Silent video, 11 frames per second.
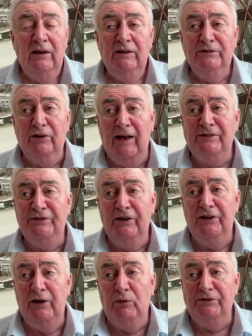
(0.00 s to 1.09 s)
So, last
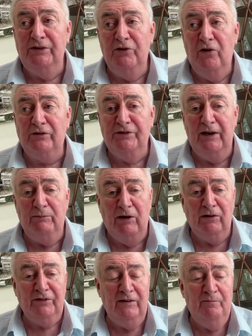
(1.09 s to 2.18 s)
Sunday was the New York City
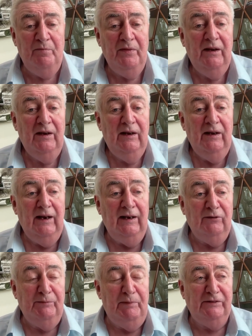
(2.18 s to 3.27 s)
Marathon, and it
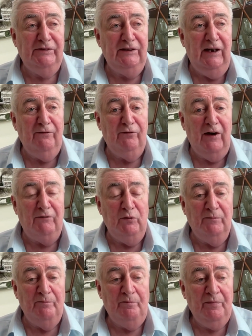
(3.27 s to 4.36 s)
was a busy day for
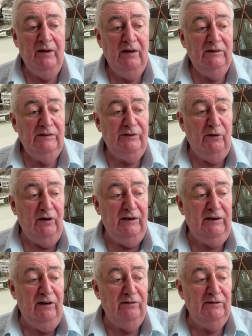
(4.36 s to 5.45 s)
everyone. So, Elite
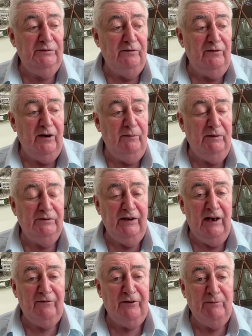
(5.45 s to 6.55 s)
Healers were very busy
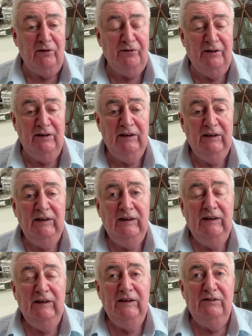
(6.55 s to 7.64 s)
after the marathon.
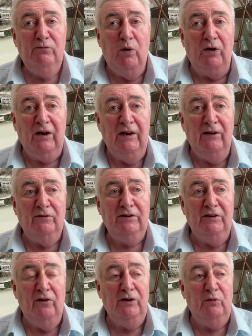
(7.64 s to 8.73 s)
Working out
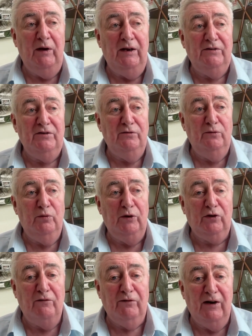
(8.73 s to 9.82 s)
and all the way to
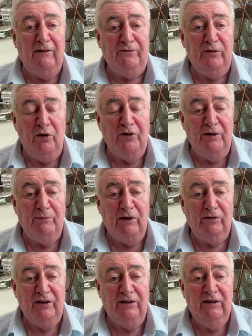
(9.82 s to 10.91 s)
recover after running the
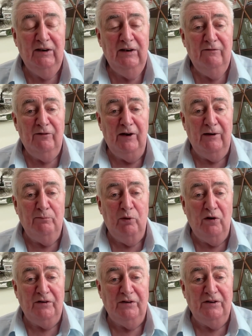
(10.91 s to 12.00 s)
marathon, very
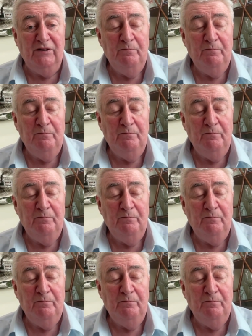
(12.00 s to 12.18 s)
important.